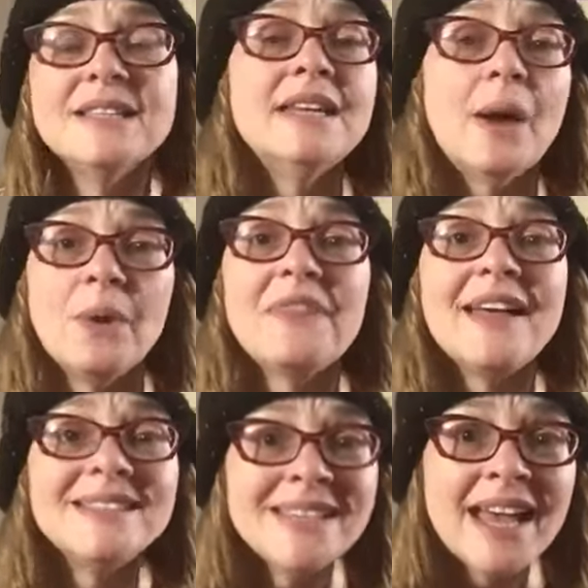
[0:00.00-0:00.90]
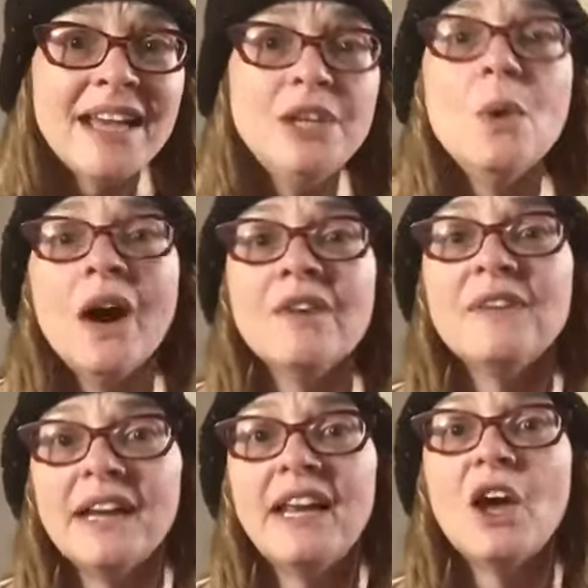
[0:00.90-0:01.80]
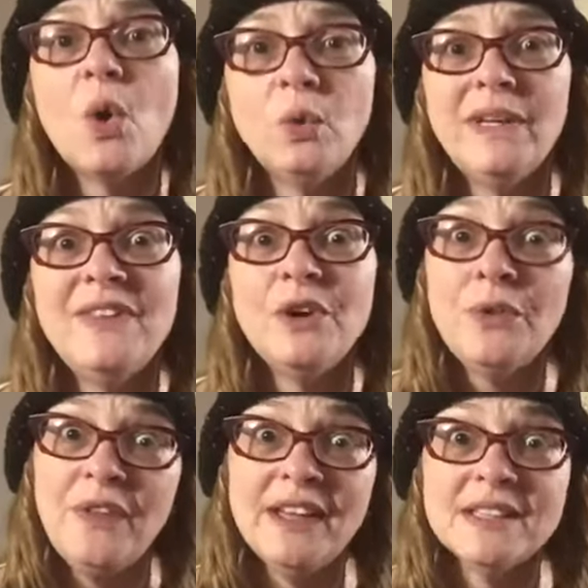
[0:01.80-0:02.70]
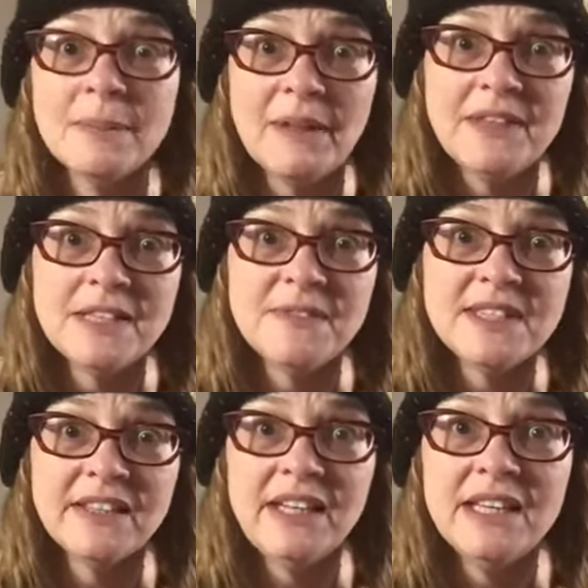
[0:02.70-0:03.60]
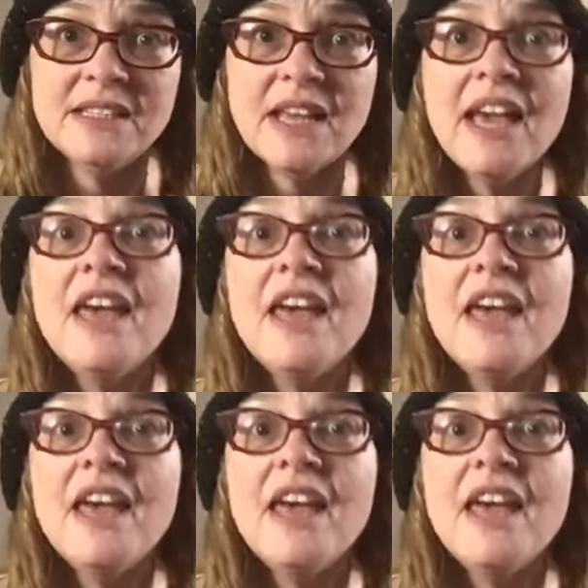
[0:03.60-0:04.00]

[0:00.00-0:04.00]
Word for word: Now, with that said, you are finding only the good things about these facilities